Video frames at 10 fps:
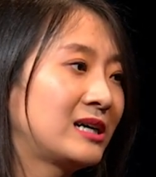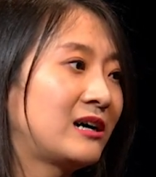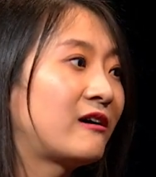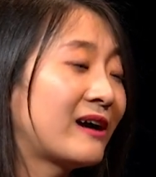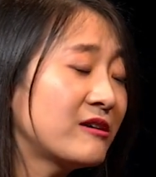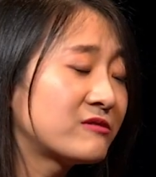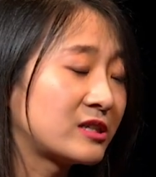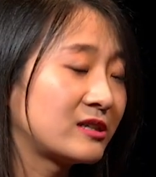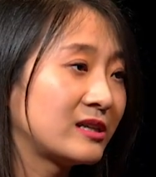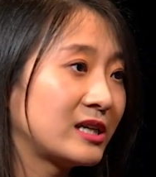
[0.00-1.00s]

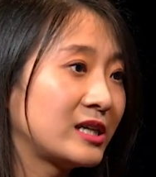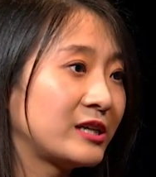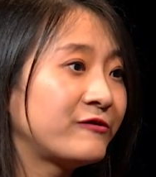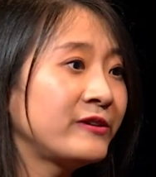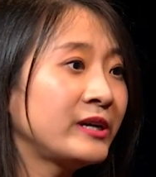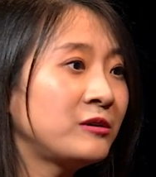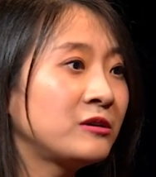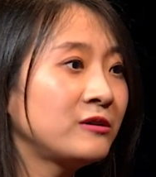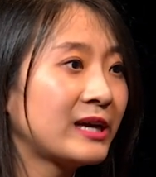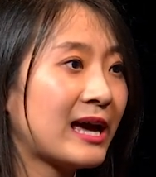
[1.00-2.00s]
However, If we
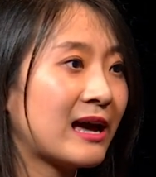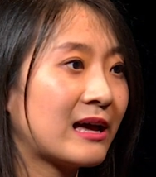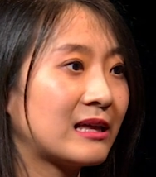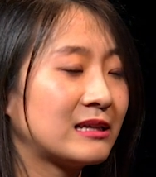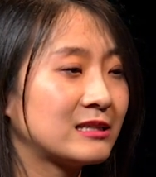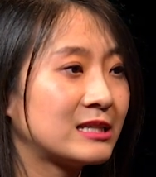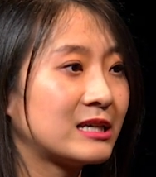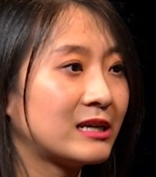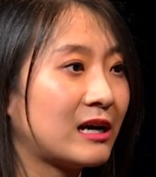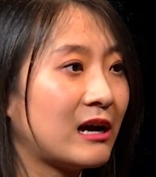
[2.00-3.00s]
look at
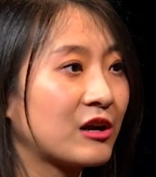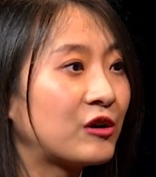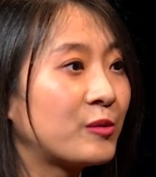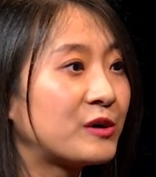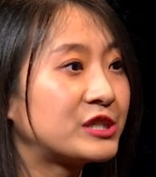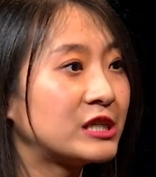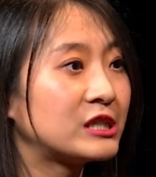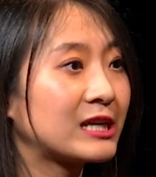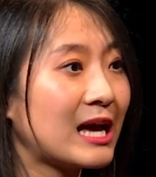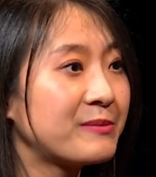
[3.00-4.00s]
the Global
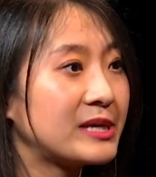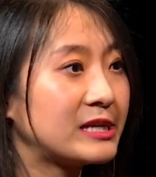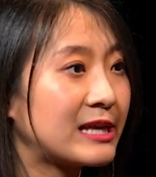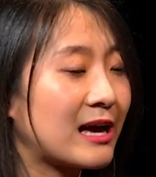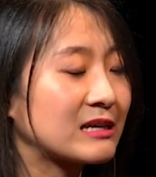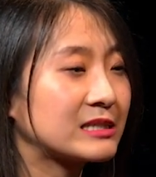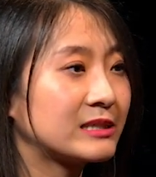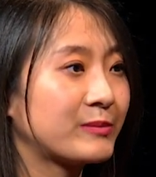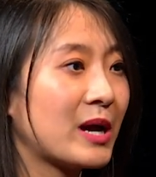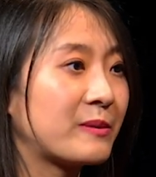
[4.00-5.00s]
Gender Gap Index
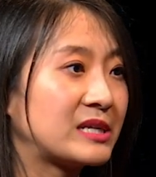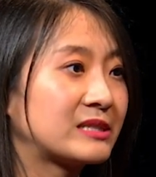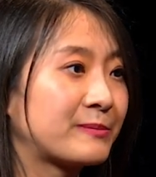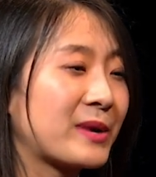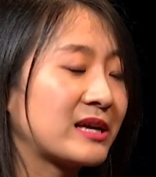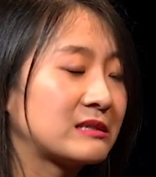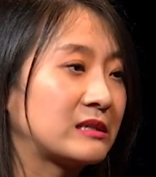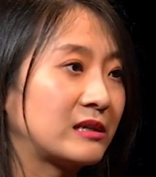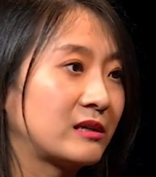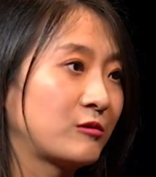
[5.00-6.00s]
published by
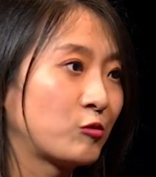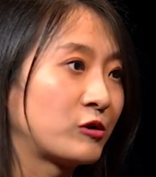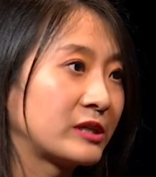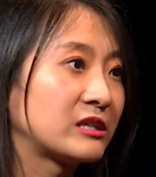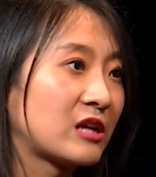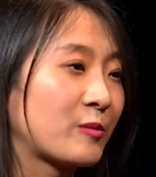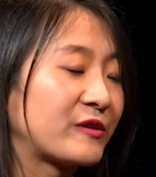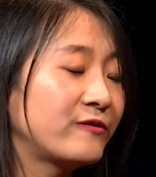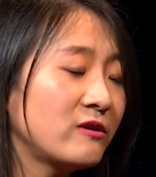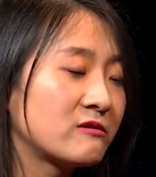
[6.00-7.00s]
the World Economic
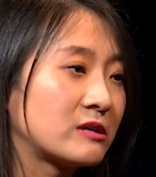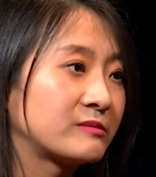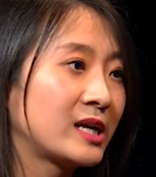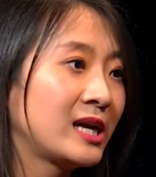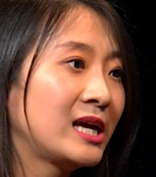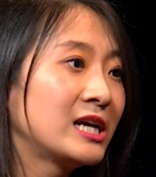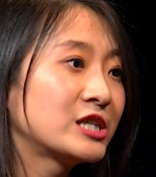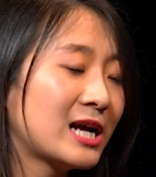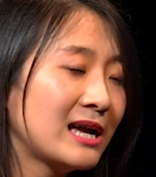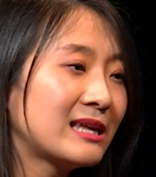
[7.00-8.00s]
Forum,
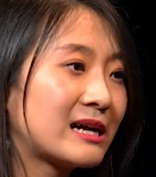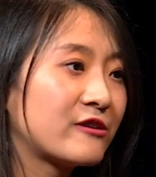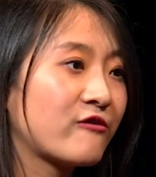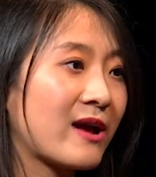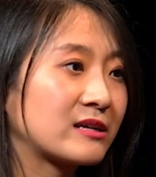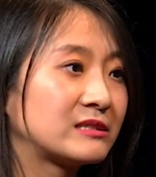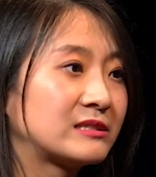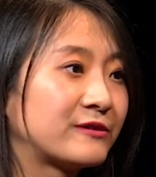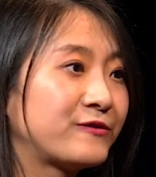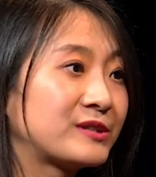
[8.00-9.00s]
China ranks
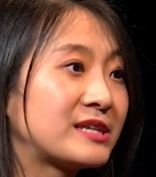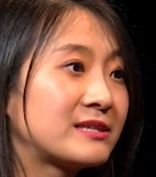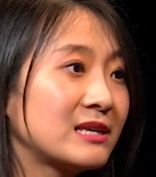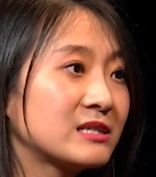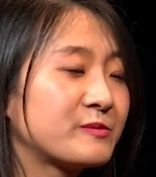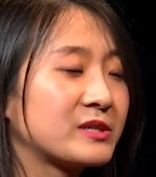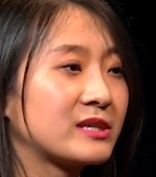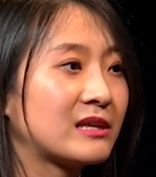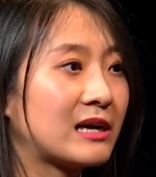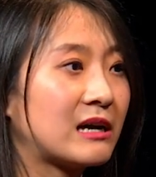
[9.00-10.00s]
the 46th
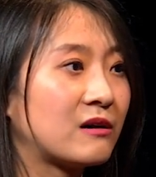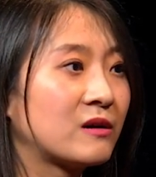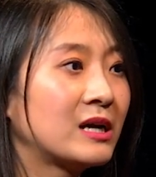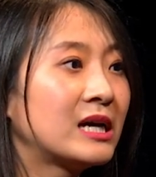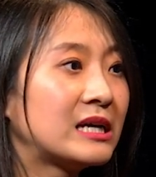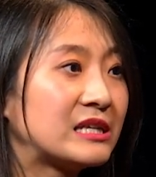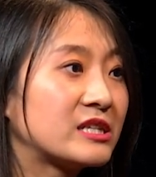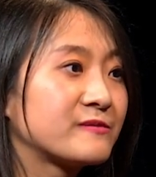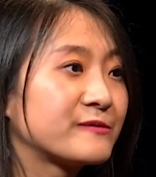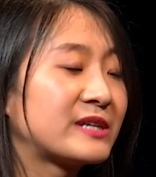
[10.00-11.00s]
percentile in
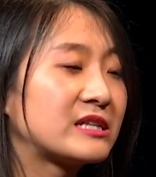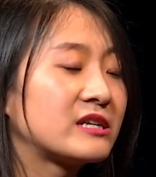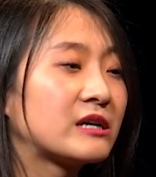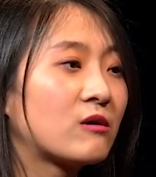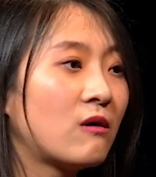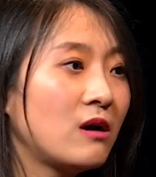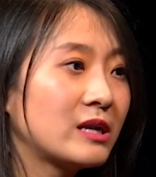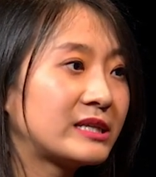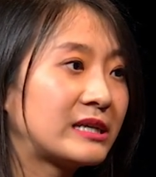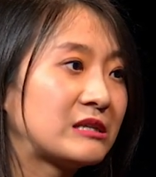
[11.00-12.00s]
terms of gender
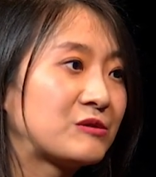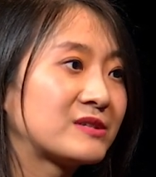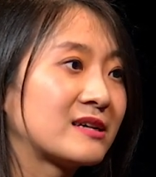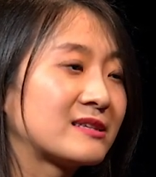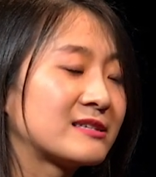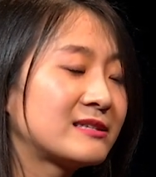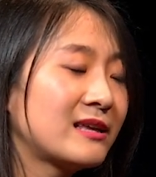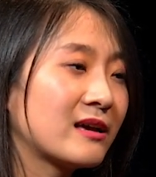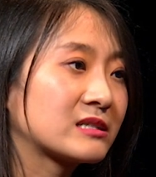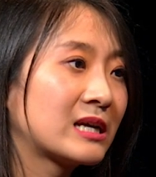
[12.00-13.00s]
equality in
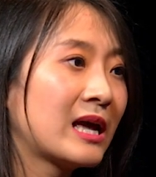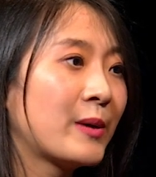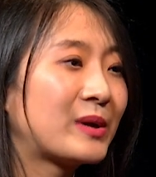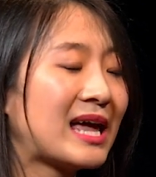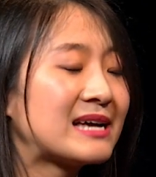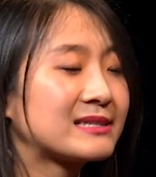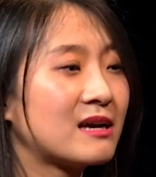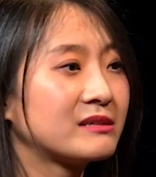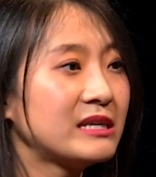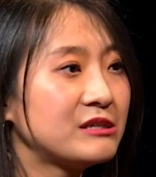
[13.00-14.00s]
2006, but has
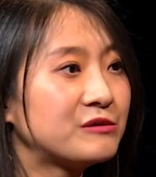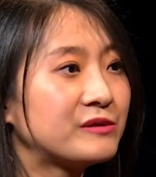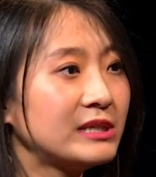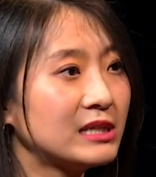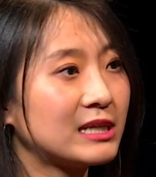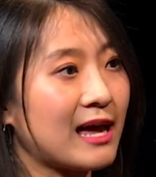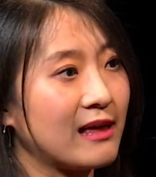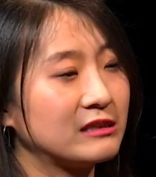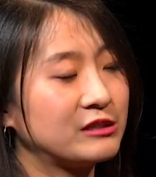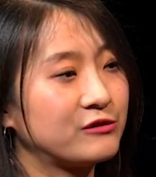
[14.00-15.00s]
continued to
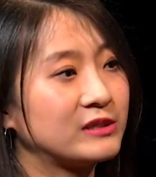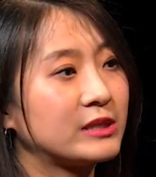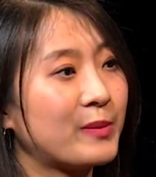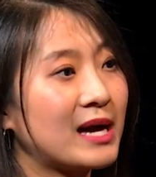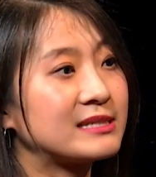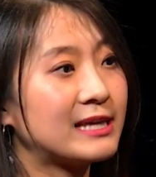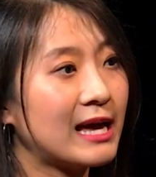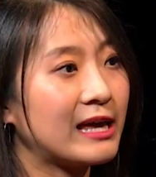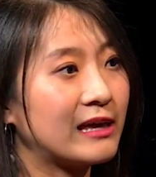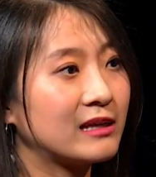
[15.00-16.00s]
decline during the past
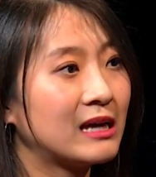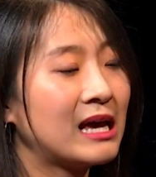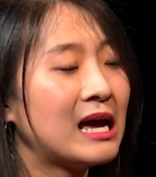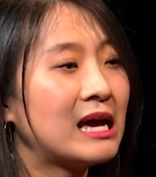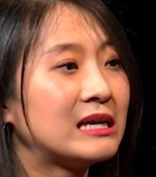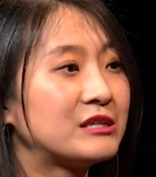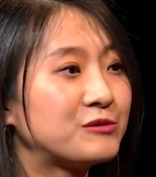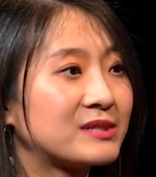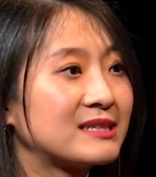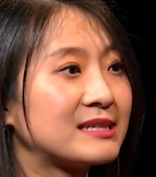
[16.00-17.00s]
decade. In
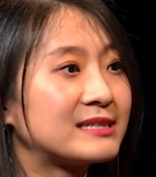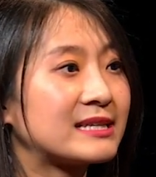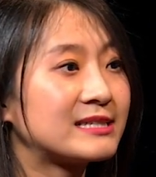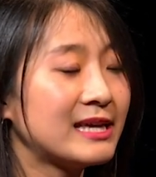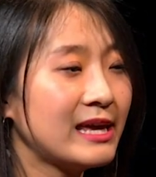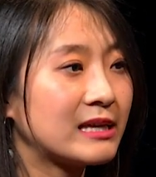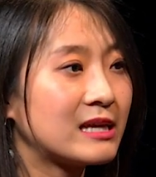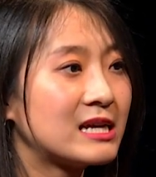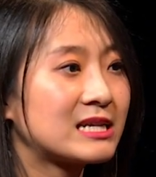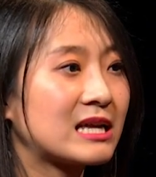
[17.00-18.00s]
2016,
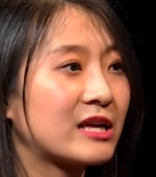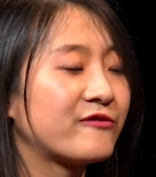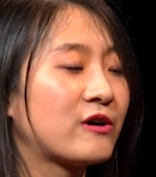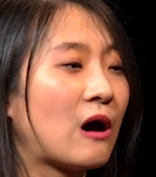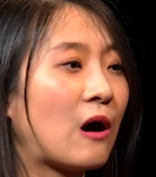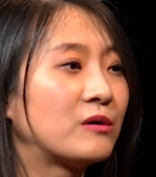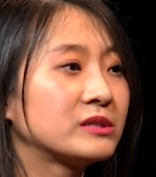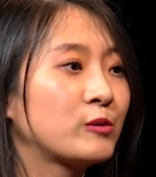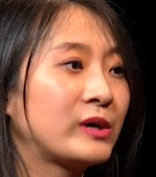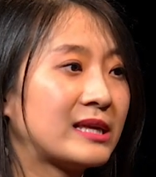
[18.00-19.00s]
China fell all
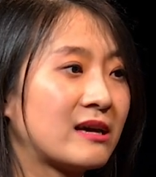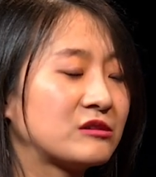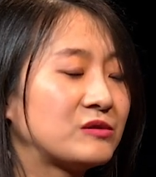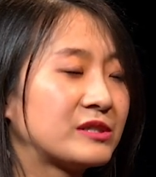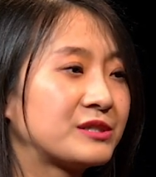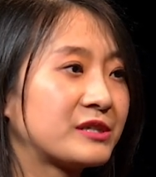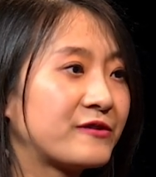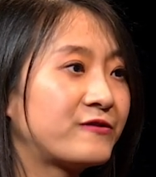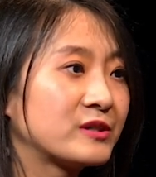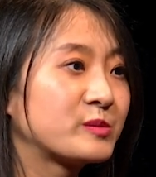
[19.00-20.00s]
the way down to the
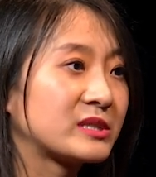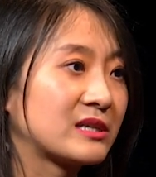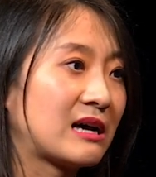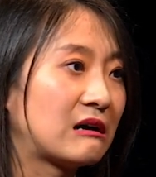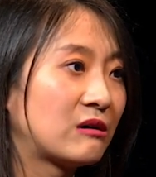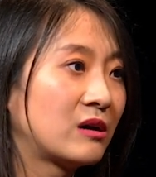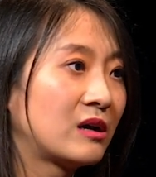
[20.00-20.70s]
31st percentile.